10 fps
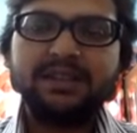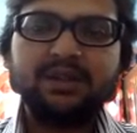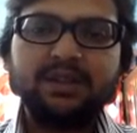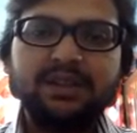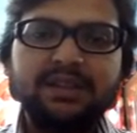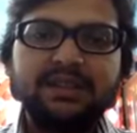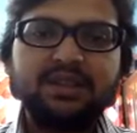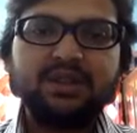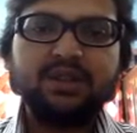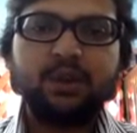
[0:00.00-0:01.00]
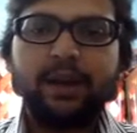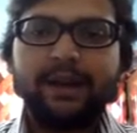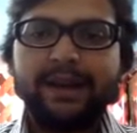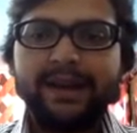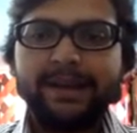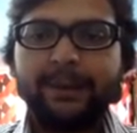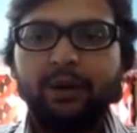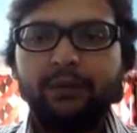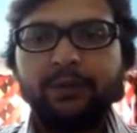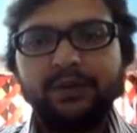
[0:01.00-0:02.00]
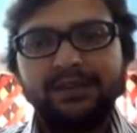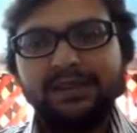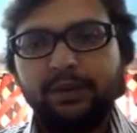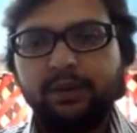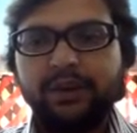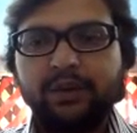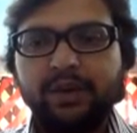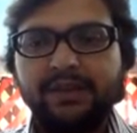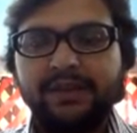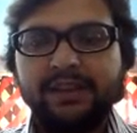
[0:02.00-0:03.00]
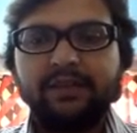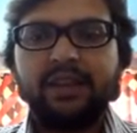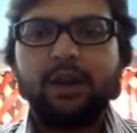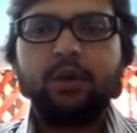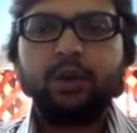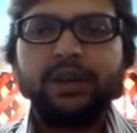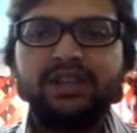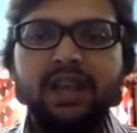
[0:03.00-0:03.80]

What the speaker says: So this is also one type of server, you can say, without which